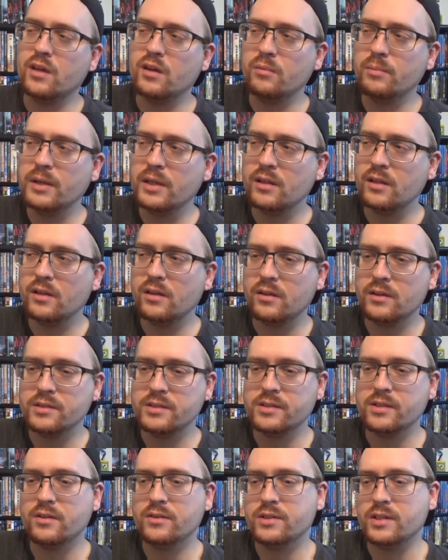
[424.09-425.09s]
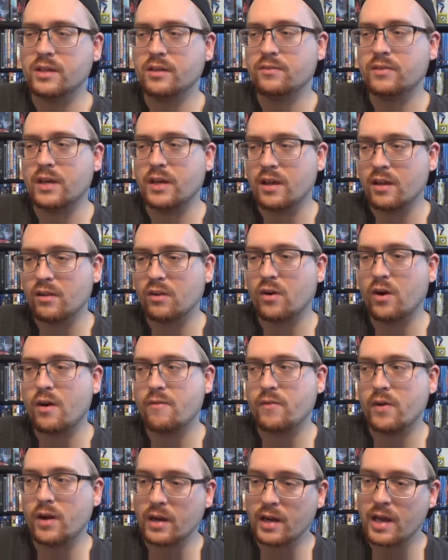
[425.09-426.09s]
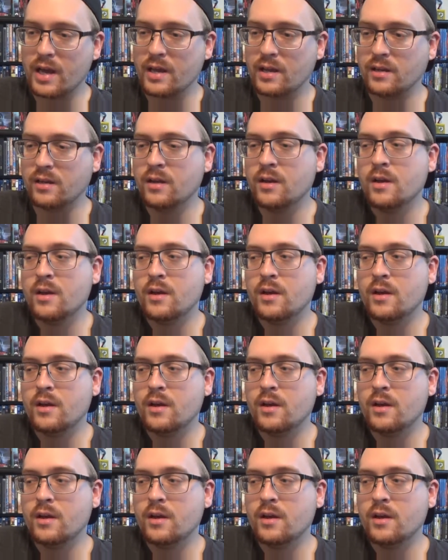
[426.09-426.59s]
it'll be a little insulting if they kill her off again.